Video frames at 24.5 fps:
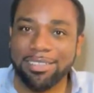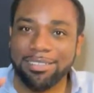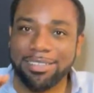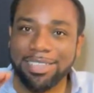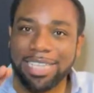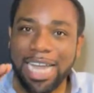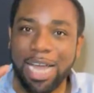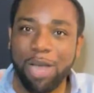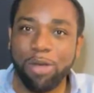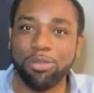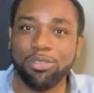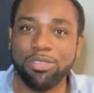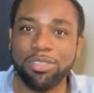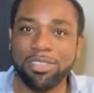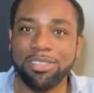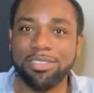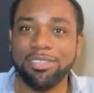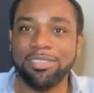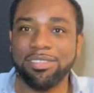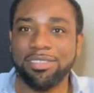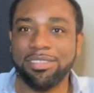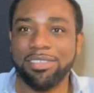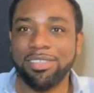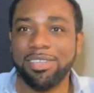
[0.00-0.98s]

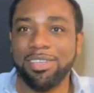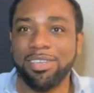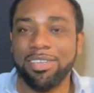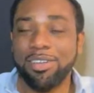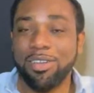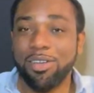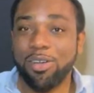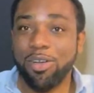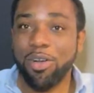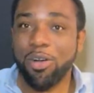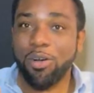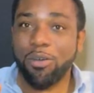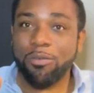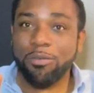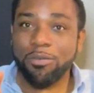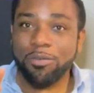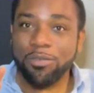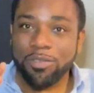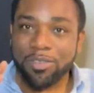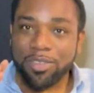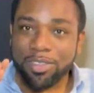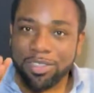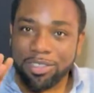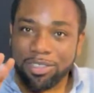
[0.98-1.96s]
thousands of
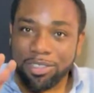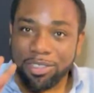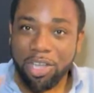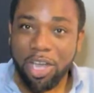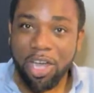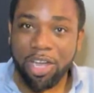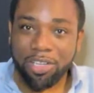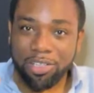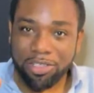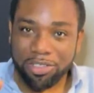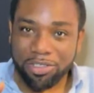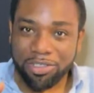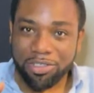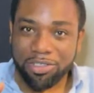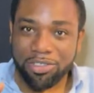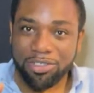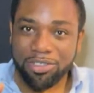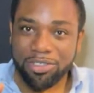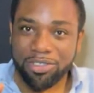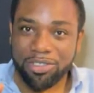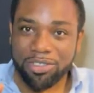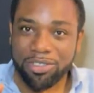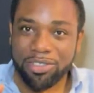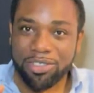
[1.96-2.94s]

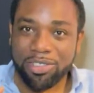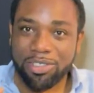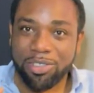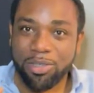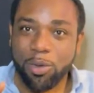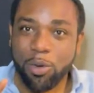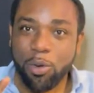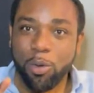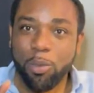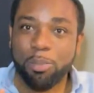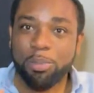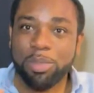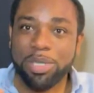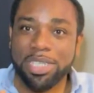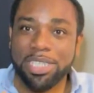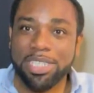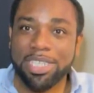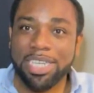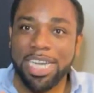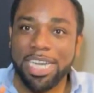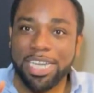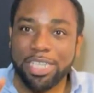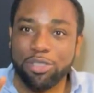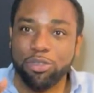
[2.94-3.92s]
dollars,
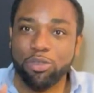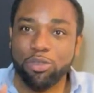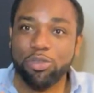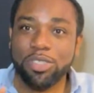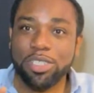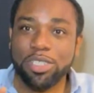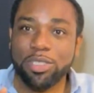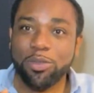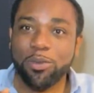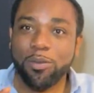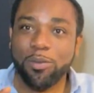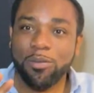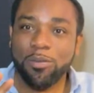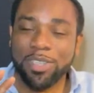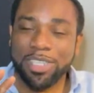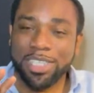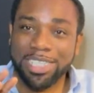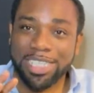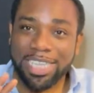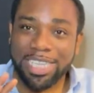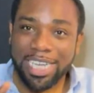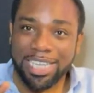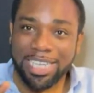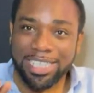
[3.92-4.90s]
opening and using your
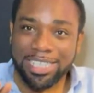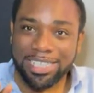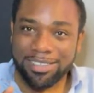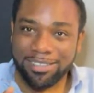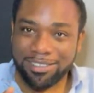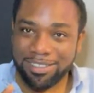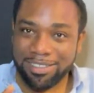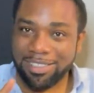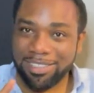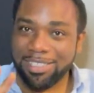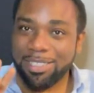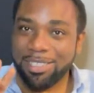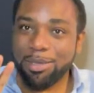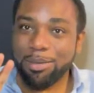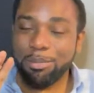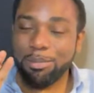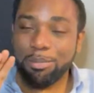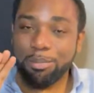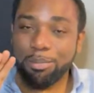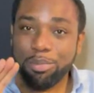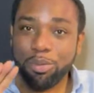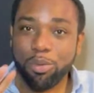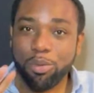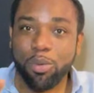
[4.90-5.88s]
Fidelity
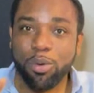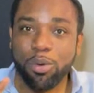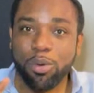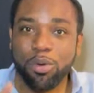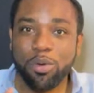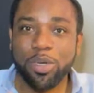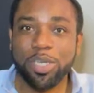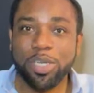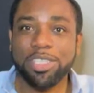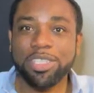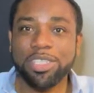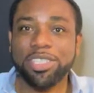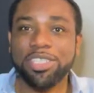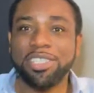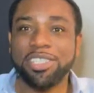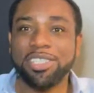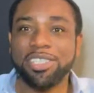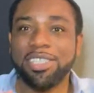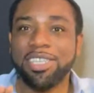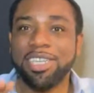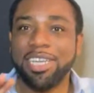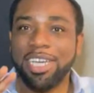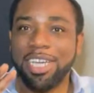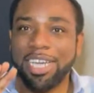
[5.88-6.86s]
brokerage
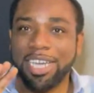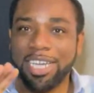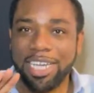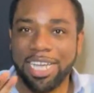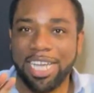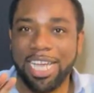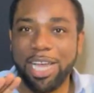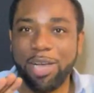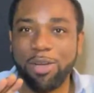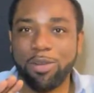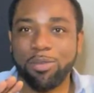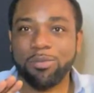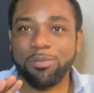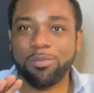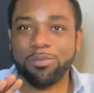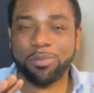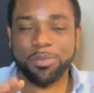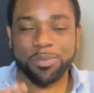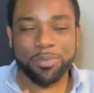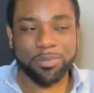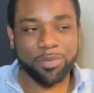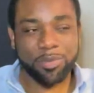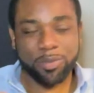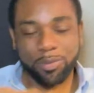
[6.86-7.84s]
account,
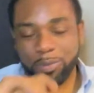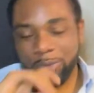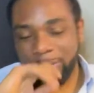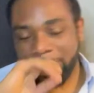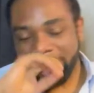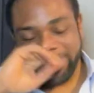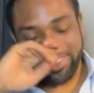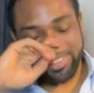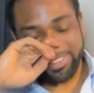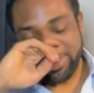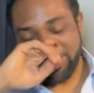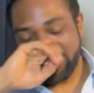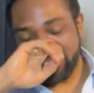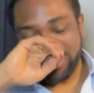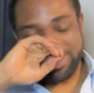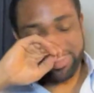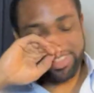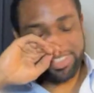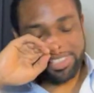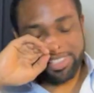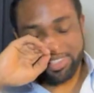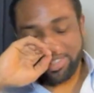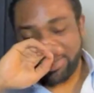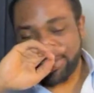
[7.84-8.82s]
right?
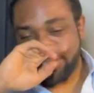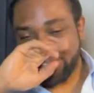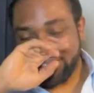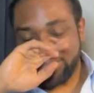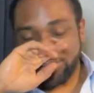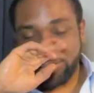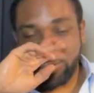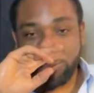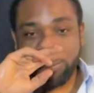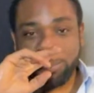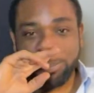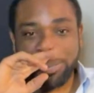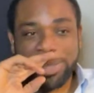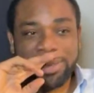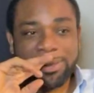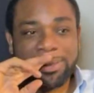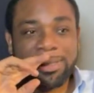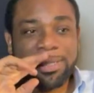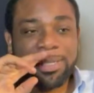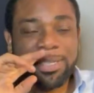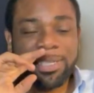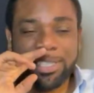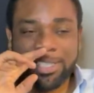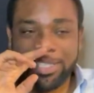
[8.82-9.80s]
So
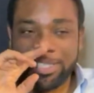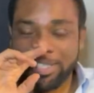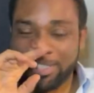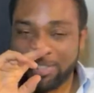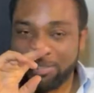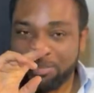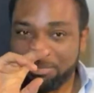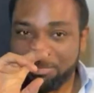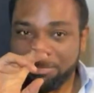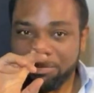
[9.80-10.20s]
basically,